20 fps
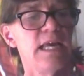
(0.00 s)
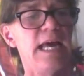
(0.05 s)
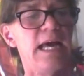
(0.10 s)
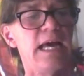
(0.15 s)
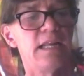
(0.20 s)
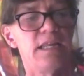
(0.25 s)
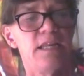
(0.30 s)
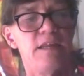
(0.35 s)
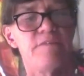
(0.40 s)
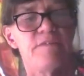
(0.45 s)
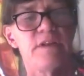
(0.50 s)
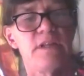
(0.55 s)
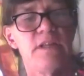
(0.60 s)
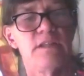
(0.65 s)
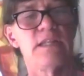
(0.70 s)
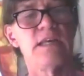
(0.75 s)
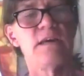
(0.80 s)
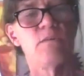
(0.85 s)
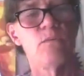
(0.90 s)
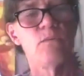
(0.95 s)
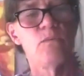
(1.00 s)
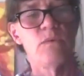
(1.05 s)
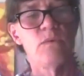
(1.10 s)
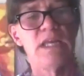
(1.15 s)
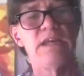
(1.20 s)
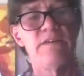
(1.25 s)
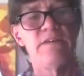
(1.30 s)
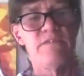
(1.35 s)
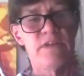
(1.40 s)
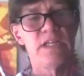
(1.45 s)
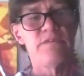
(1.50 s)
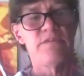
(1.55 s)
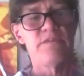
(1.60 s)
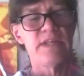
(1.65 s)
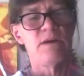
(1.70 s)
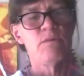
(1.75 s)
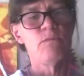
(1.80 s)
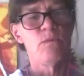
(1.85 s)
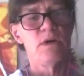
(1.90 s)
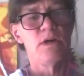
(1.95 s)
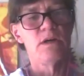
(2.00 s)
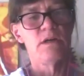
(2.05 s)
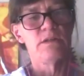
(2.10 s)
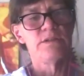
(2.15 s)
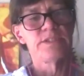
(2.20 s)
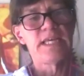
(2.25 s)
And even in that, even in that world,